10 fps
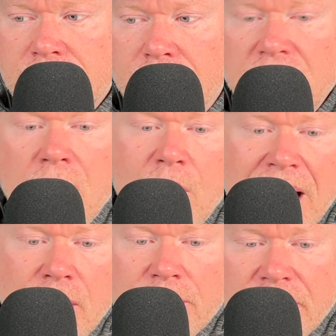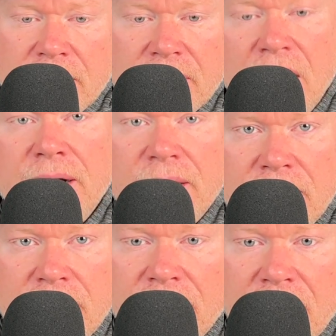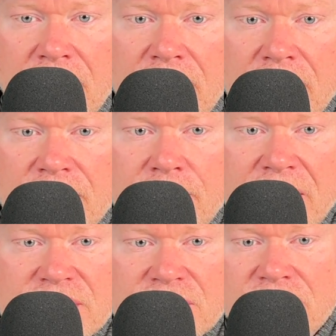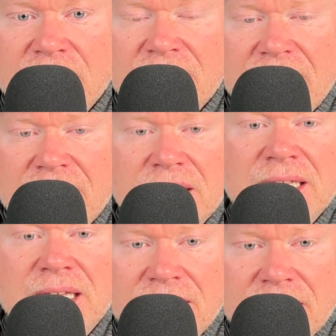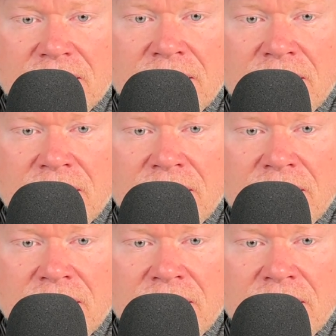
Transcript: blow out the gutter, make sure that they clean the